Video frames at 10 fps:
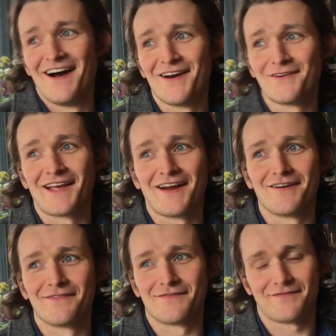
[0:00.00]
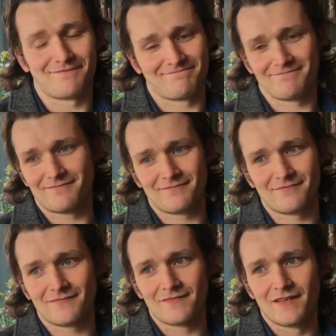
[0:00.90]
don't care if
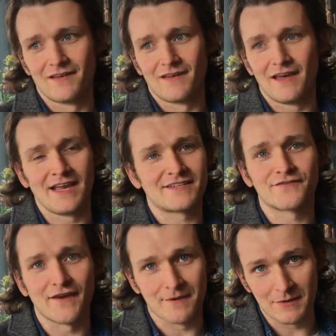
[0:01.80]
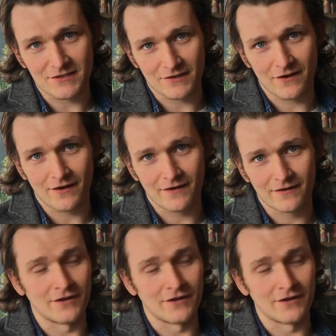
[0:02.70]
it's famous or not.